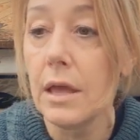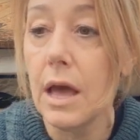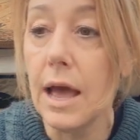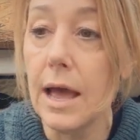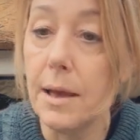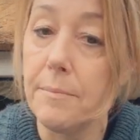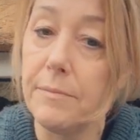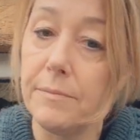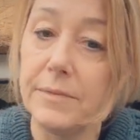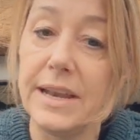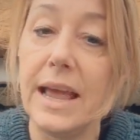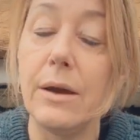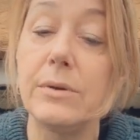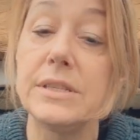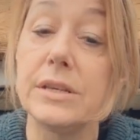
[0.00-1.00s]

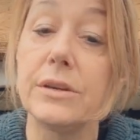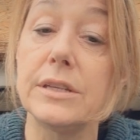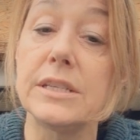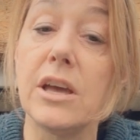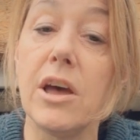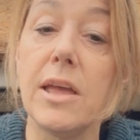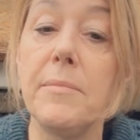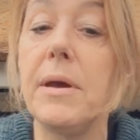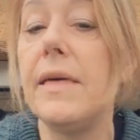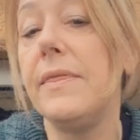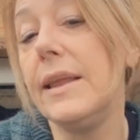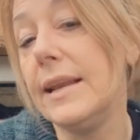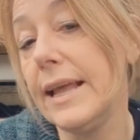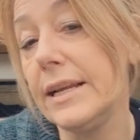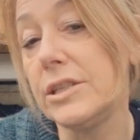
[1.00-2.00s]
now is a good time, and
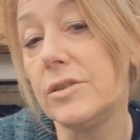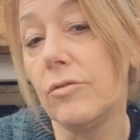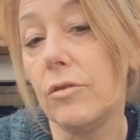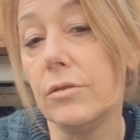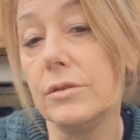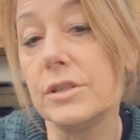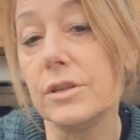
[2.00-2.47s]
then later on,